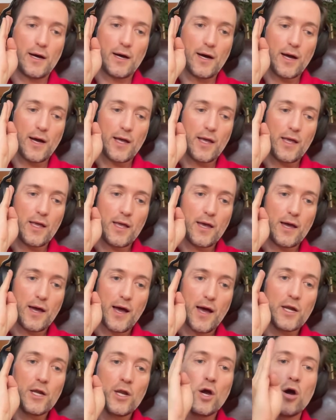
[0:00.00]
I,
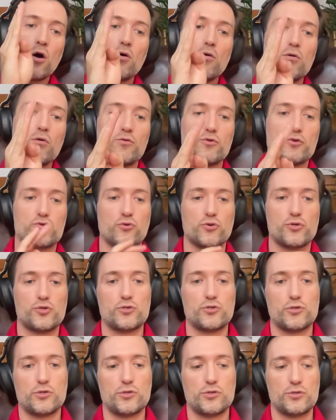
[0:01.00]
I know the
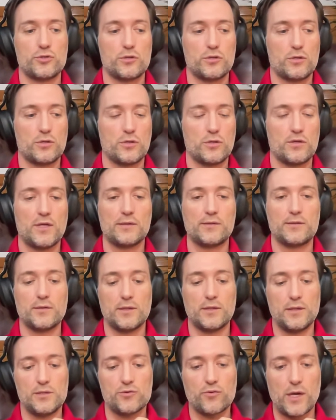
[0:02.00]
sources that
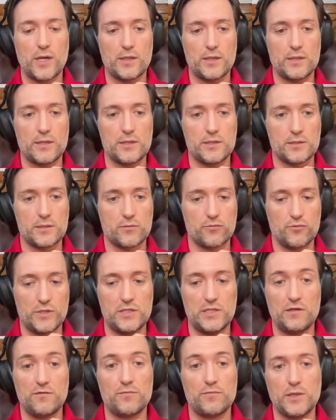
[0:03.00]
Israelis
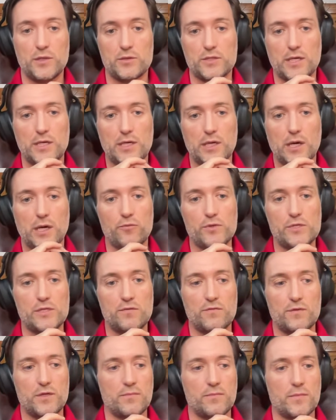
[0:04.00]
receive because I, I
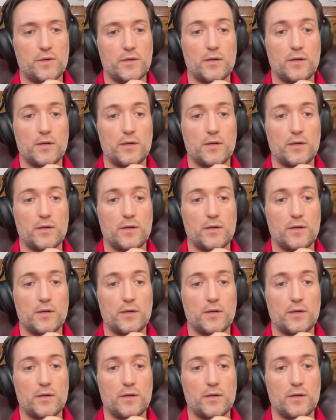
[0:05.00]
received them.